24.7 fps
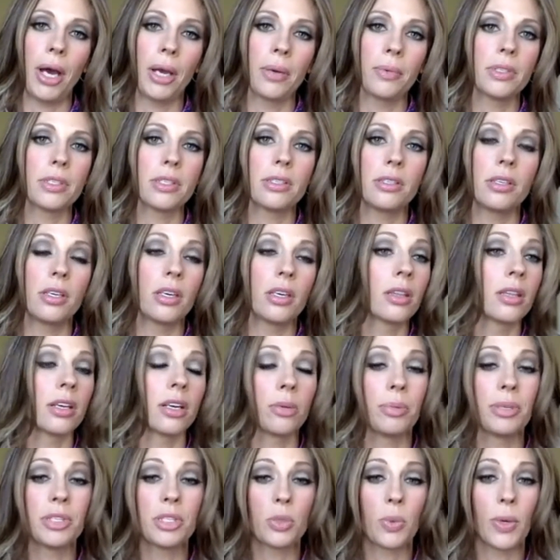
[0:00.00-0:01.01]
I was seeing a
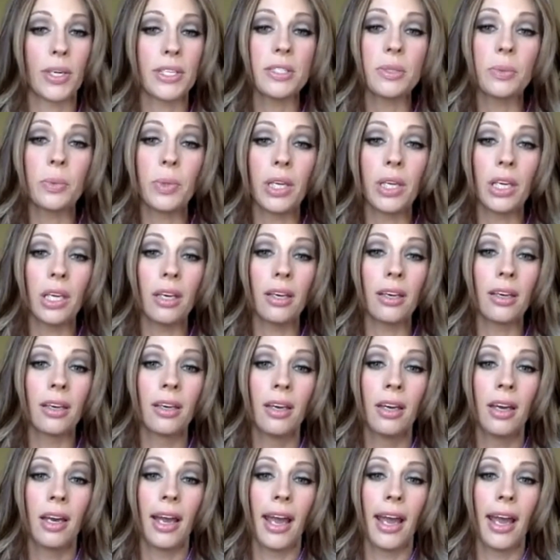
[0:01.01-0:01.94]
therapist twice a week